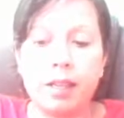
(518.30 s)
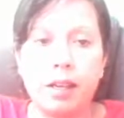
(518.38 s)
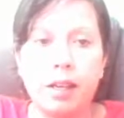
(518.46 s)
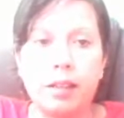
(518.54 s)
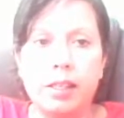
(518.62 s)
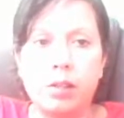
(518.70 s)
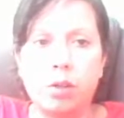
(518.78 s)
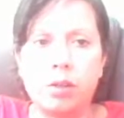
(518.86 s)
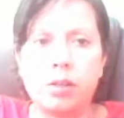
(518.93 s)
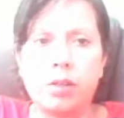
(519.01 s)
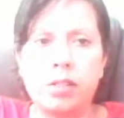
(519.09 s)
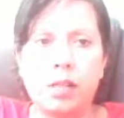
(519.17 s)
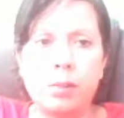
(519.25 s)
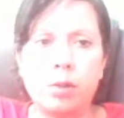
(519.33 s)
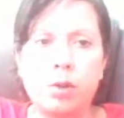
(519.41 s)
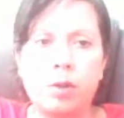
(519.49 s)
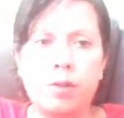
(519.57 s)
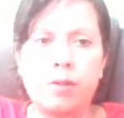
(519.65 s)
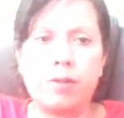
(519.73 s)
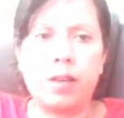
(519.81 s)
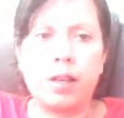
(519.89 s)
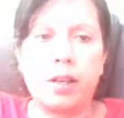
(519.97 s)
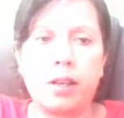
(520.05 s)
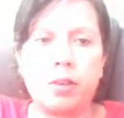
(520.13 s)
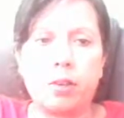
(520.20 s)
There's also some sort of
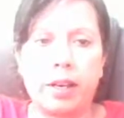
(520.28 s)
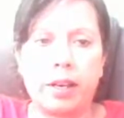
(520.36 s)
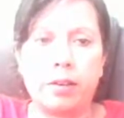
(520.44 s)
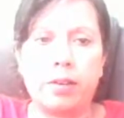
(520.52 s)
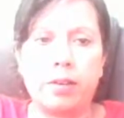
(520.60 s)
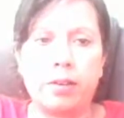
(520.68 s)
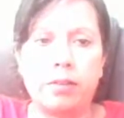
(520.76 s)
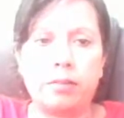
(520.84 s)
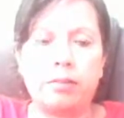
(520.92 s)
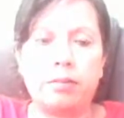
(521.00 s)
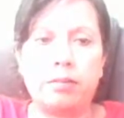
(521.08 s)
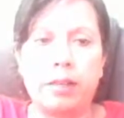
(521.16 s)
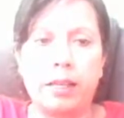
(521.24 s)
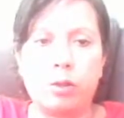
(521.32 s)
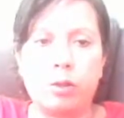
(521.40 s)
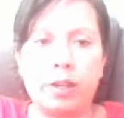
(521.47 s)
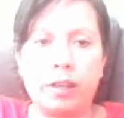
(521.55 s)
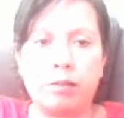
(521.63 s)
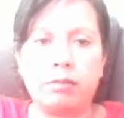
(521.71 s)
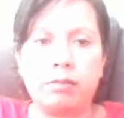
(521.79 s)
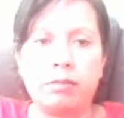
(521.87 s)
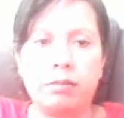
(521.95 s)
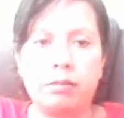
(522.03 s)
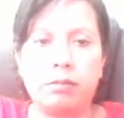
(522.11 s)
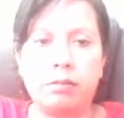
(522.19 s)
tracker entering
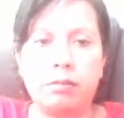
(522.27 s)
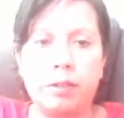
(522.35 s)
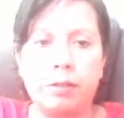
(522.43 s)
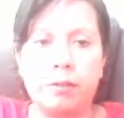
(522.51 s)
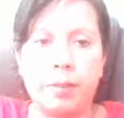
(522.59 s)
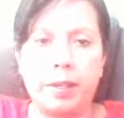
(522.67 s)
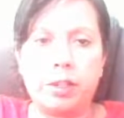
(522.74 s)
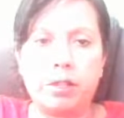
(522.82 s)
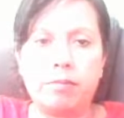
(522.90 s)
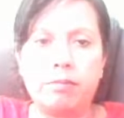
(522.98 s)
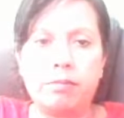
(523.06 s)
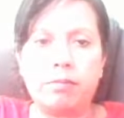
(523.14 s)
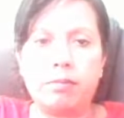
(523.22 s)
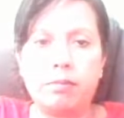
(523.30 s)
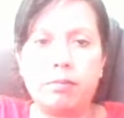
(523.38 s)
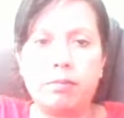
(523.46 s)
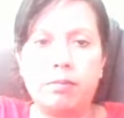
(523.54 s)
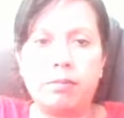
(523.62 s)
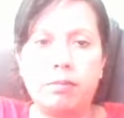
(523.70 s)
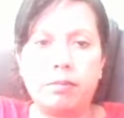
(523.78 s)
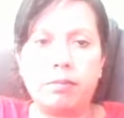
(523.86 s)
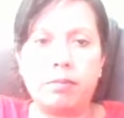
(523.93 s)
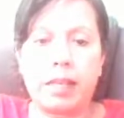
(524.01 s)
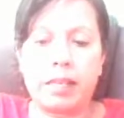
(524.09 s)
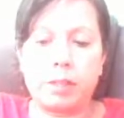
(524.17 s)
information
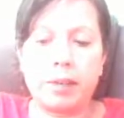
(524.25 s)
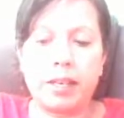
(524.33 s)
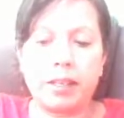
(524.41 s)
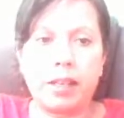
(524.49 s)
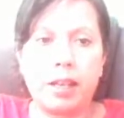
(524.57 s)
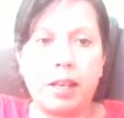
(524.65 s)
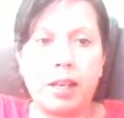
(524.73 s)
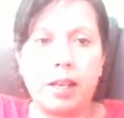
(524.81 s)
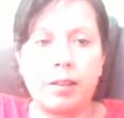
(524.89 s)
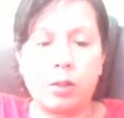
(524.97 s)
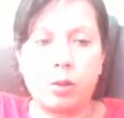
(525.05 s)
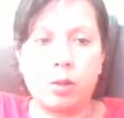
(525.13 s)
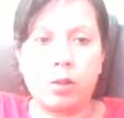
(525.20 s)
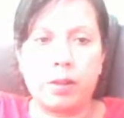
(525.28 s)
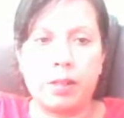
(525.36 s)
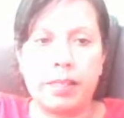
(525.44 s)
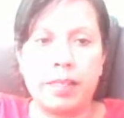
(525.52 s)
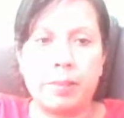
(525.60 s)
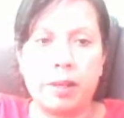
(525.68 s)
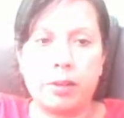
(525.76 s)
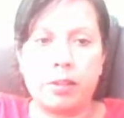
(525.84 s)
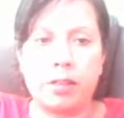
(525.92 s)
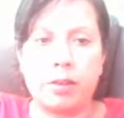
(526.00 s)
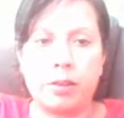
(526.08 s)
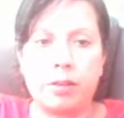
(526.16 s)
aspect, and there's also an email
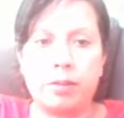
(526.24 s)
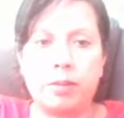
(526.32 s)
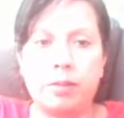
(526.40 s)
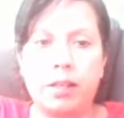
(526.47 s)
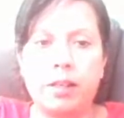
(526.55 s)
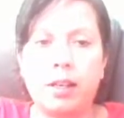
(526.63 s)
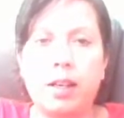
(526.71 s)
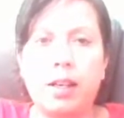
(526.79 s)
sender, right?